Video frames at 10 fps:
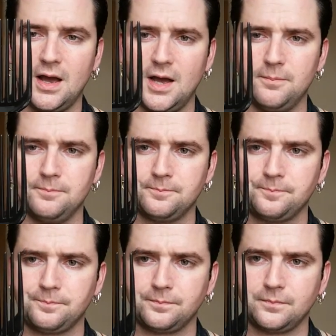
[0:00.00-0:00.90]
Um,
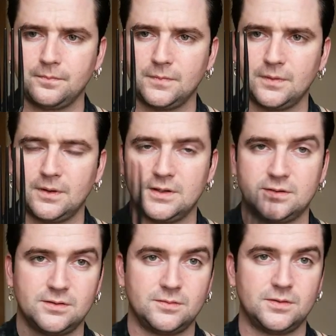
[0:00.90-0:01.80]

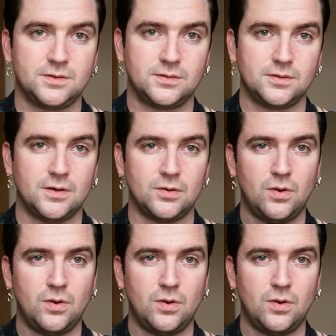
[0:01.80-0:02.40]
it's